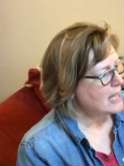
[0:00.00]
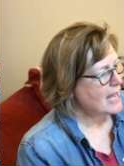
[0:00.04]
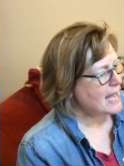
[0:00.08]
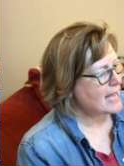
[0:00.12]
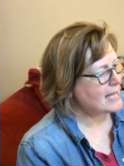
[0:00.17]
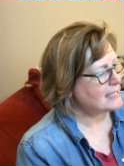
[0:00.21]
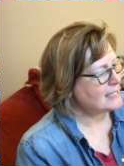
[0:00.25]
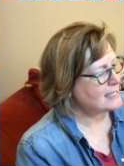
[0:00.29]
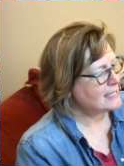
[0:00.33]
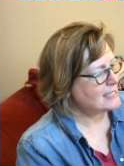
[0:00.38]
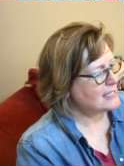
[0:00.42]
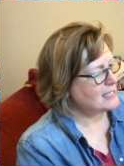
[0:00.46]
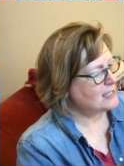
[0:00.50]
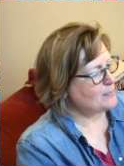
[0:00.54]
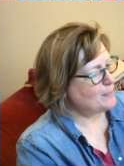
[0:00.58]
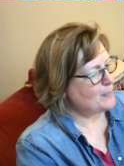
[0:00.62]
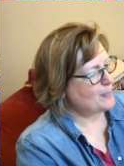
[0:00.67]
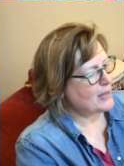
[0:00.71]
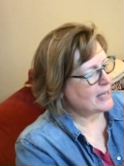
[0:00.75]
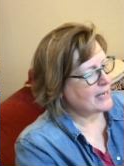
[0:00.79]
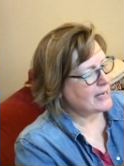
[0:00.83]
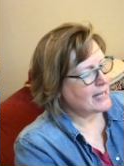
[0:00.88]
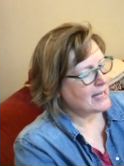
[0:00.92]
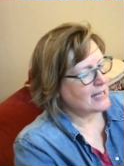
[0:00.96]
and
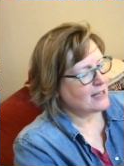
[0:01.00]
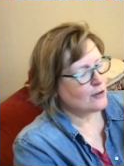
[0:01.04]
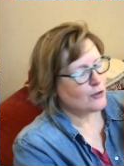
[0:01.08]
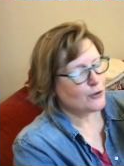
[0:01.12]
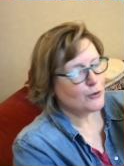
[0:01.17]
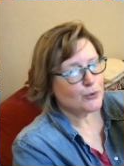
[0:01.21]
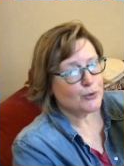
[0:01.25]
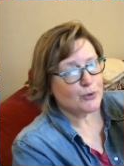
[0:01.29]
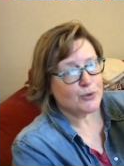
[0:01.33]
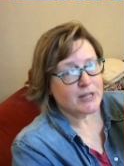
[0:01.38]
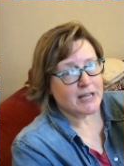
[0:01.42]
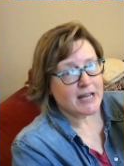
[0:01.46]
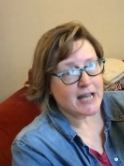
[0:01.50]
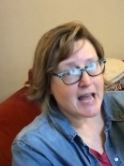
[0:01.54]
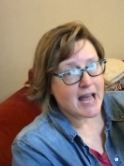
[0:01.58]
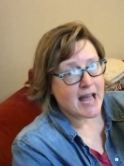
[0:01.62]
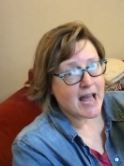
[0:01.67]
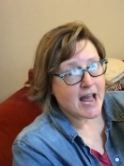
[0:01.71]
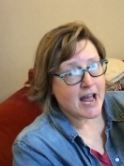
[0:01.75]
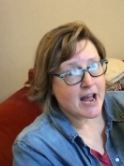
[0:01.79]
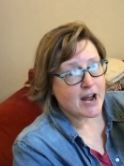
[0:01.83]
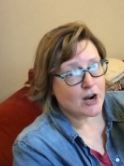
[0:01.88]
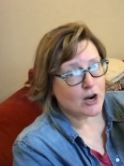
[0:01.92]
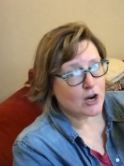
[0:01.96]
spinning through the
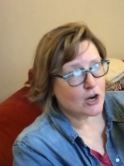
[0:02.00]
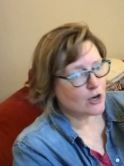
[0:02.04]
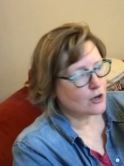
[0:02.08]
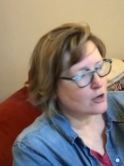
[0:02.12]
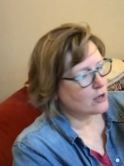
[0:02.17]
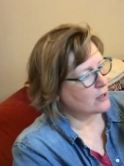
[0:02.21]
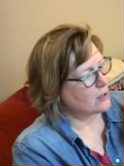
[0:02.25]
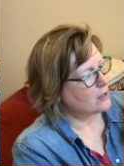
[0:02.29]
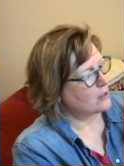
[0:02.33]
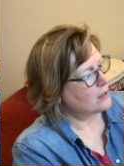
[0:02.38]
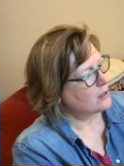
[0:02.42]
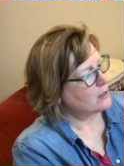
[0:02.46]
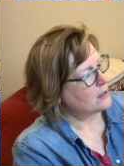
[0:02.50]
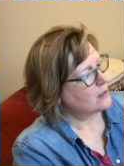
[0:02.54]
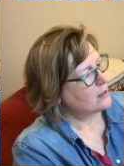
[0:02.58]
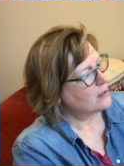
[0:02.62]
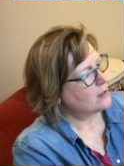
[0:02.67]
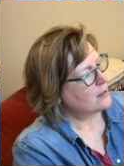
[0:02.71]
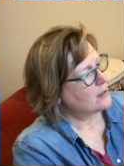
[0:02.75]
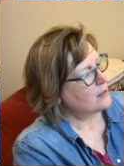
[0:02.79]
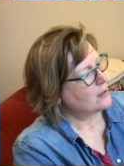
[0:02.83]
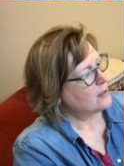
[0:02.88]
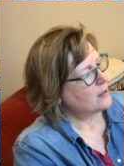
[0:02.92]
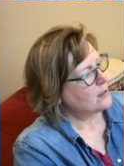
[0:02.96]
air.
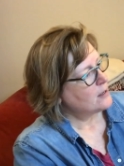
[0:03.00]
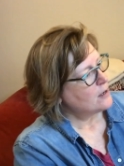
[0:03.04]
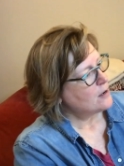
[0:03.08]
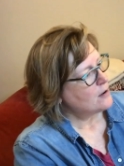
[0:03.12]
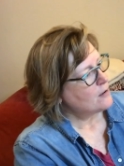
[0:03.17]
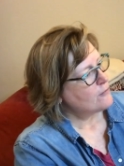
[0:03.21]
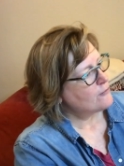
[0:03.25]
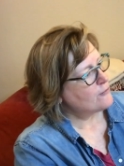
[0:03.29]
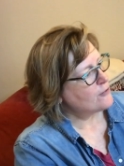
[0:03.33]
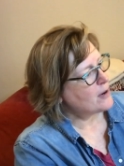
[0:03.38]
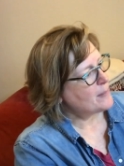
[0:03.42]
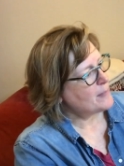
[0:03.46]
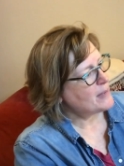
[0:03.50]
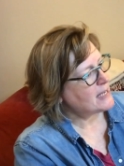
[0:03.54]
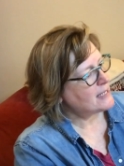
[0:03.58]
From